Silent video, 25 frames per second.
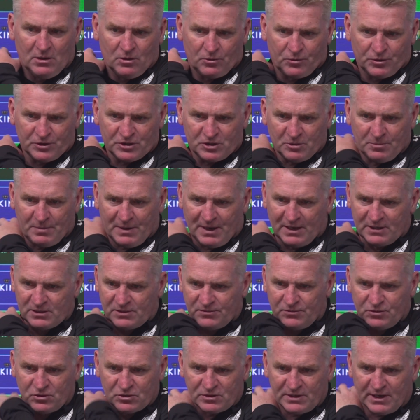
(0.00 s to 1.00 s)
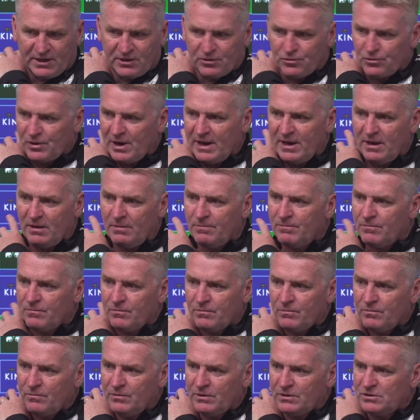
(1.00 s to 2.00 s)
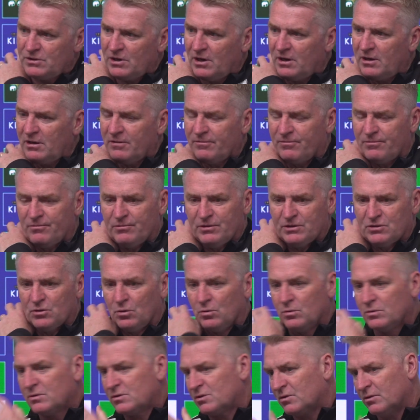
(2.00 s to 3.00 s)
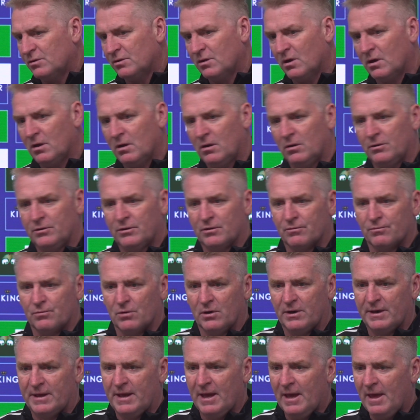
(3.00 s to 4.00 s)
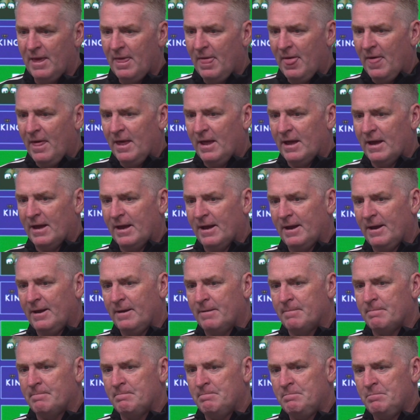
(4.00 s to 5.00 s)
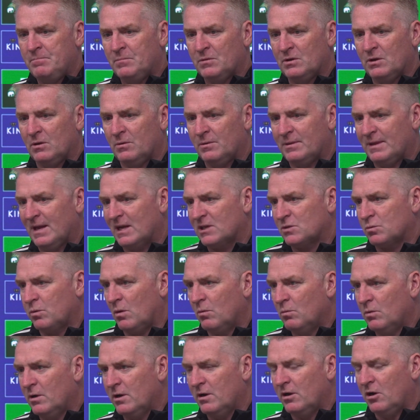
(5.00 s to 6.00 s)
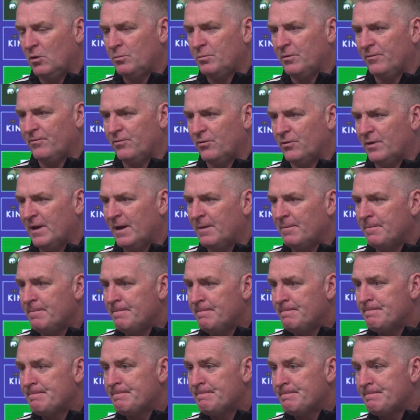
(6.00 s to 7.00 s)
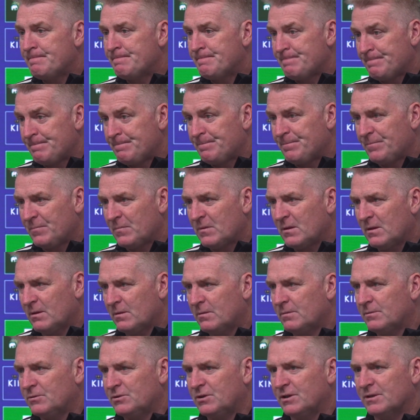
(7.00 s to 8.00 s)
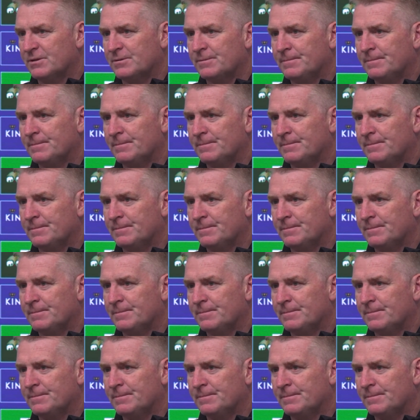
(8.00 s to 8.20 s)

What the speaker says: Crystal Palace have just had a great return of results under Roy. And that's what we're hoping for now. Cheers.